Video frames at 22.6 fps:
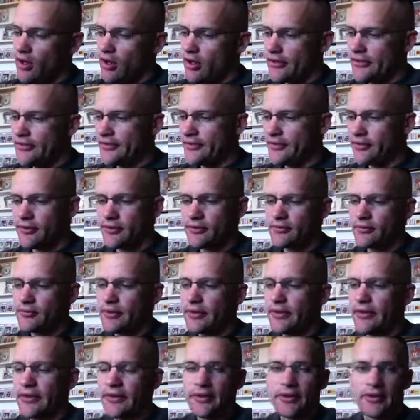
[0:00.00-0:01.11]
I'll start
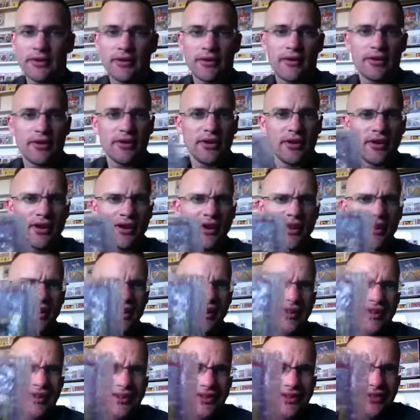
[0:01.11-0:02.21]
with the
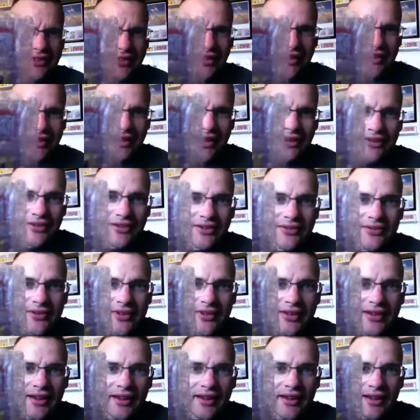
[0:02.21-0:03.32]
psych out of the
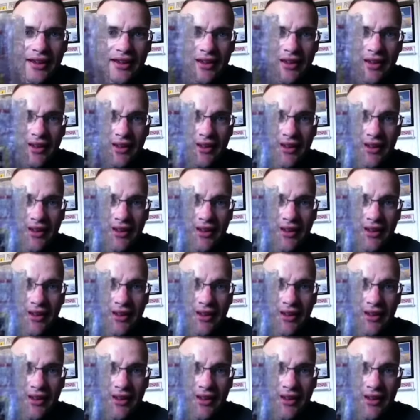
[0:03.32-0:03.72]
day.